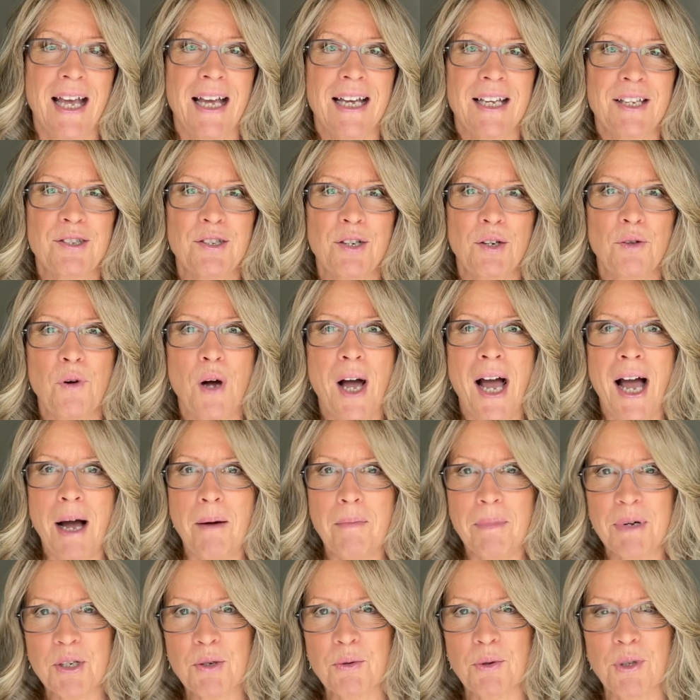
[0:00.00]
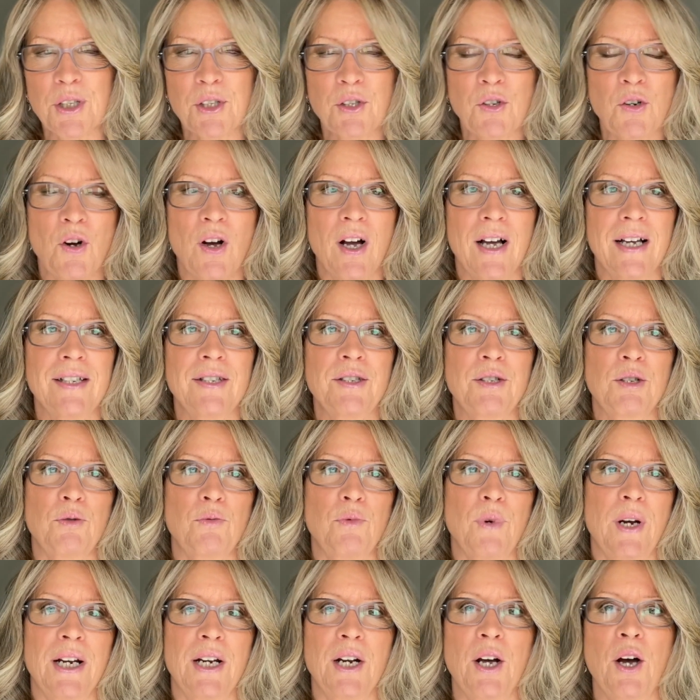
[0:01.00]
So how much will it cost to
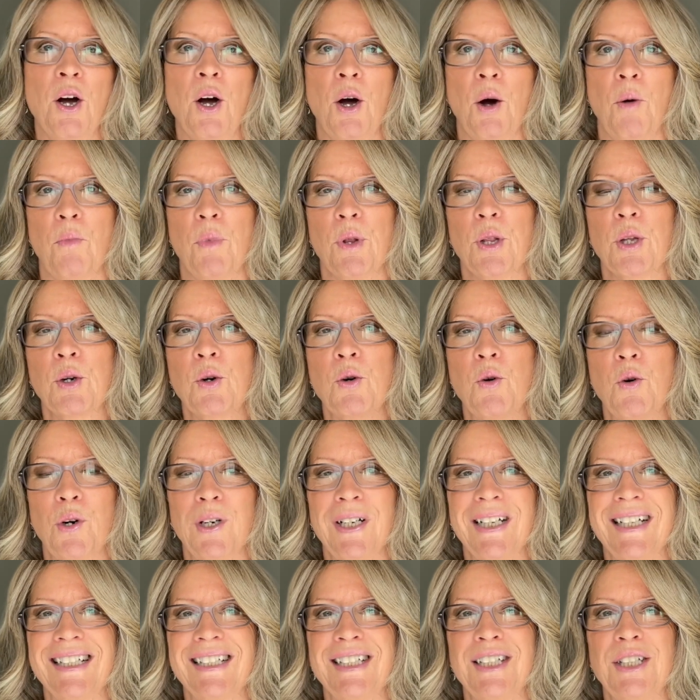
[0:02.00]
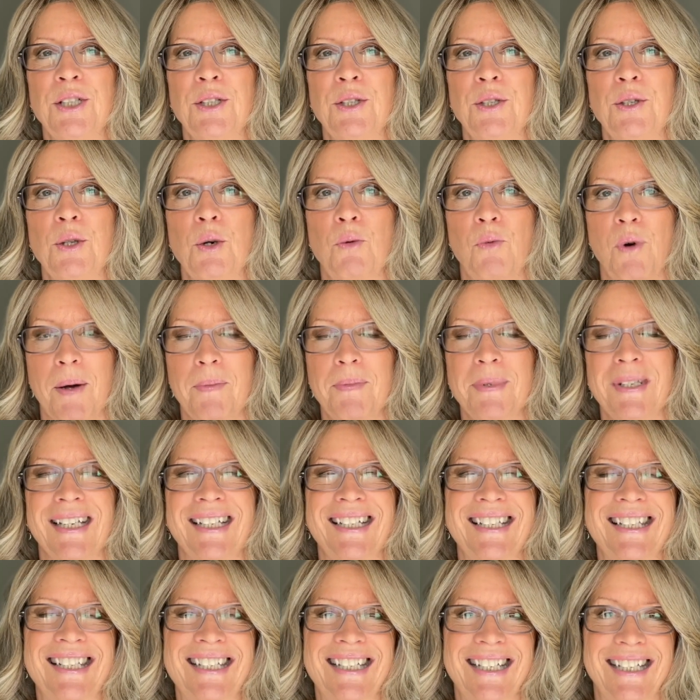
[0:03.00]
rent a home? Well, according to the
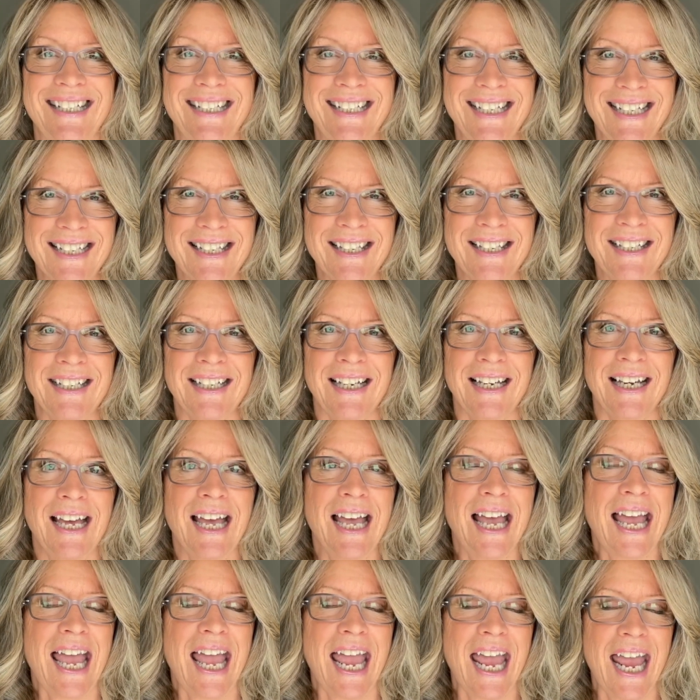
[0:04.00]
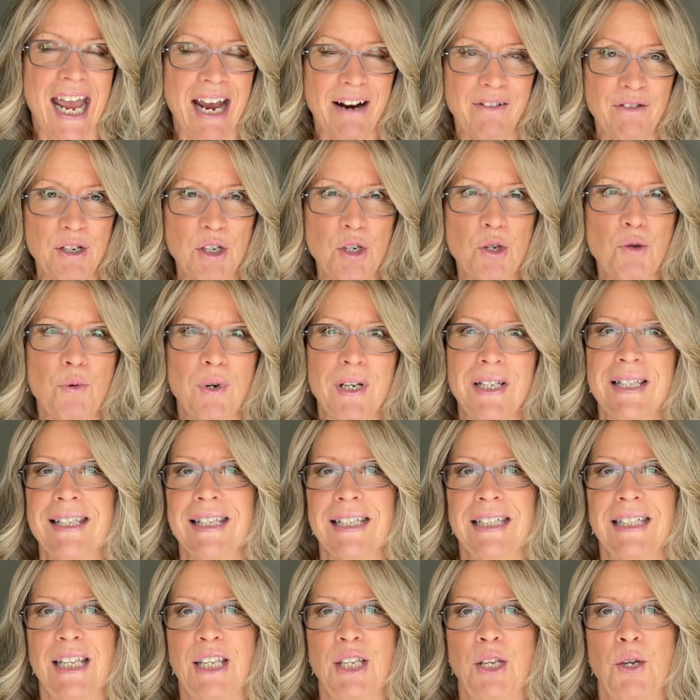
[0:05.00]
website Statista, average rents
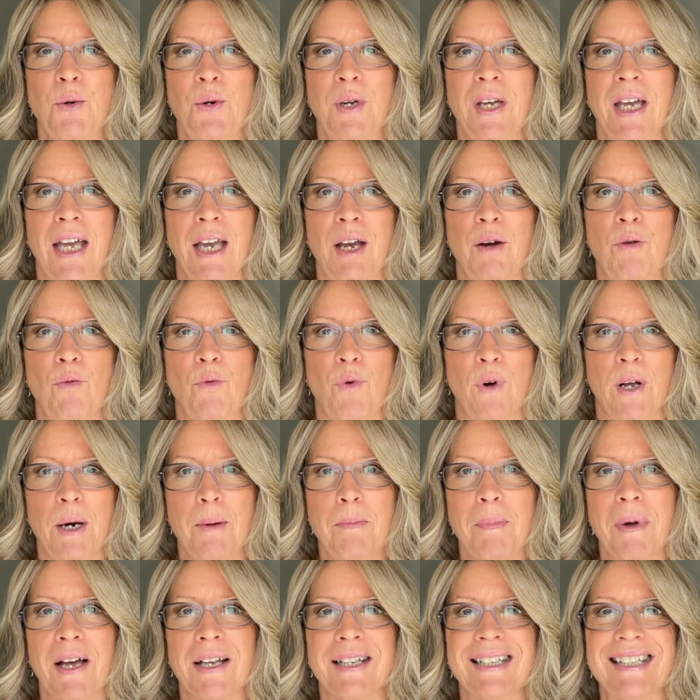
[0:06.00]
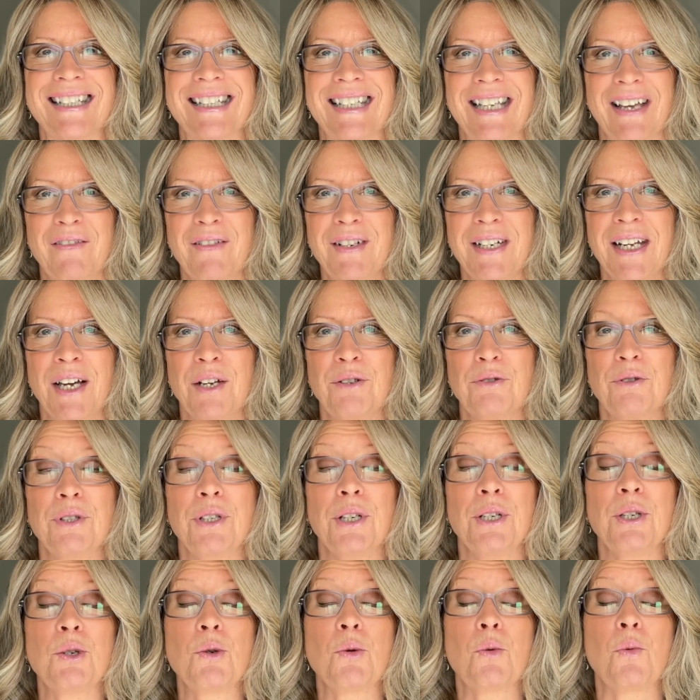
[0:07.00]
in the UK run about £700
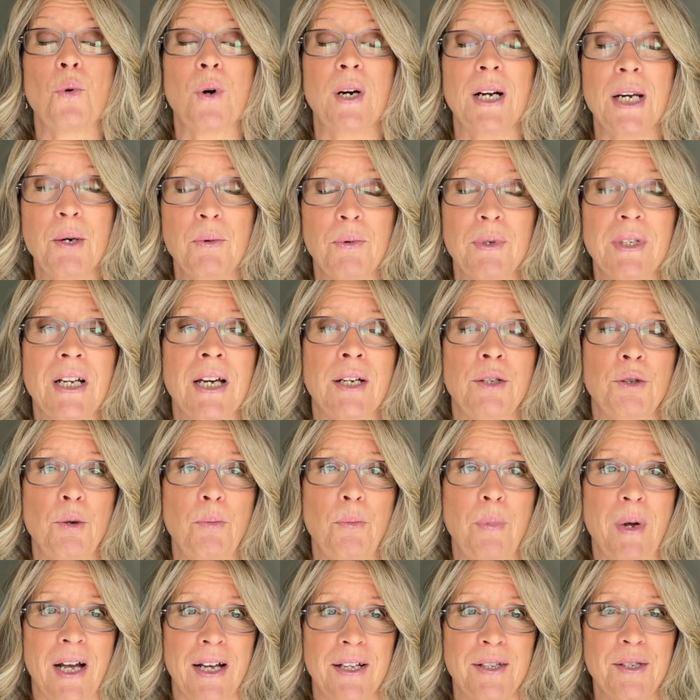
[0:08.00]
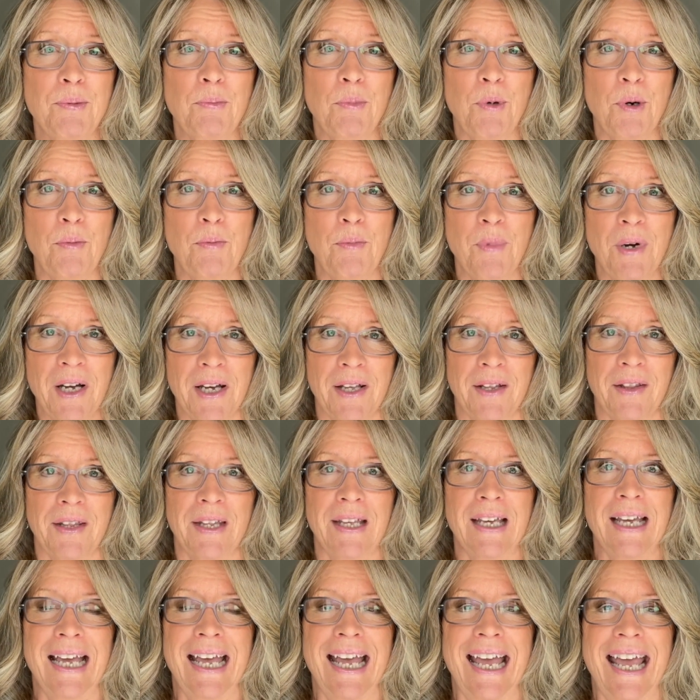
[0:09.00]
to £2,100 per month,
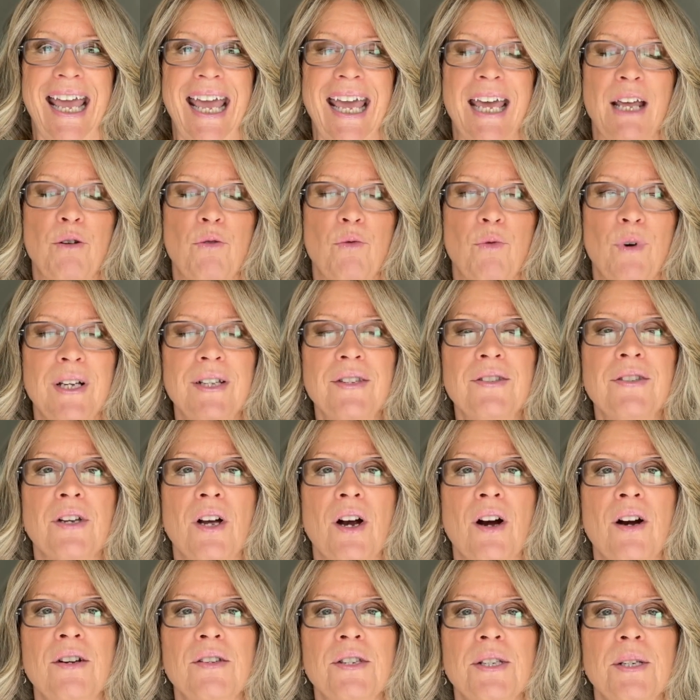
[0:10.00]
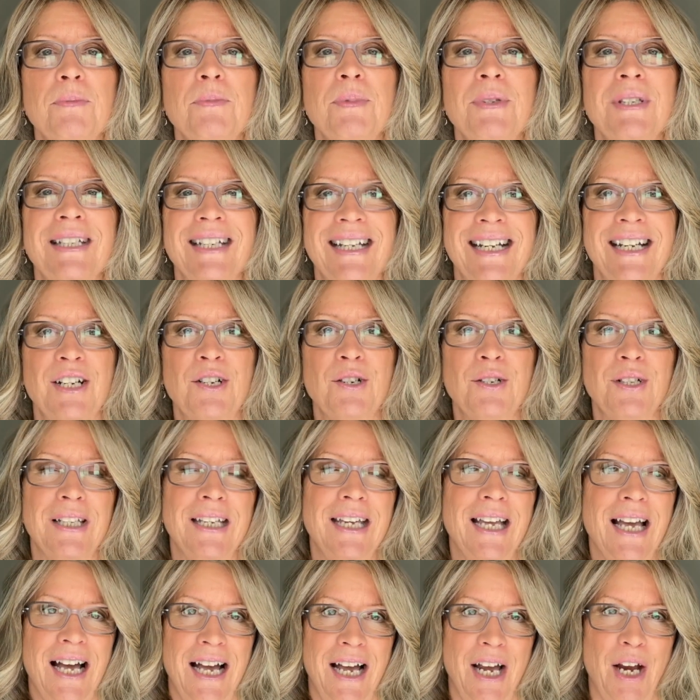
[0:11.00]
and rents are
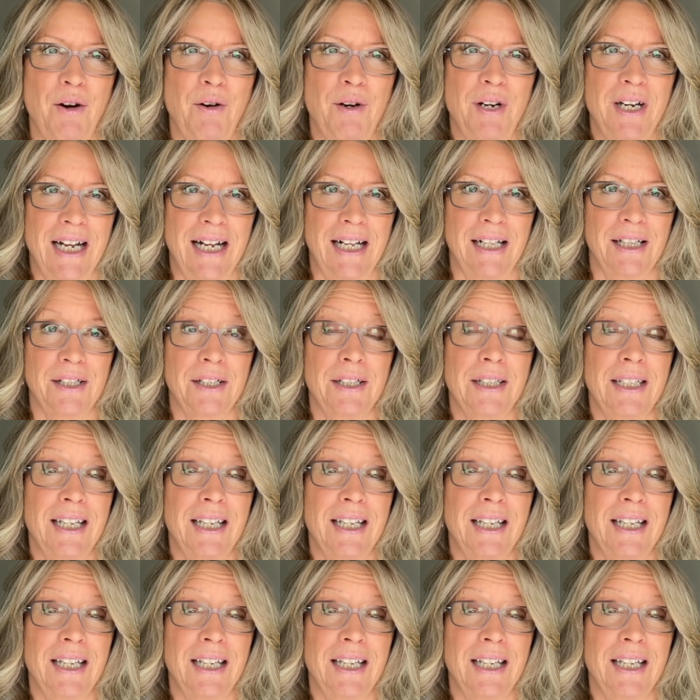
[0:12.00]
substantially higher in England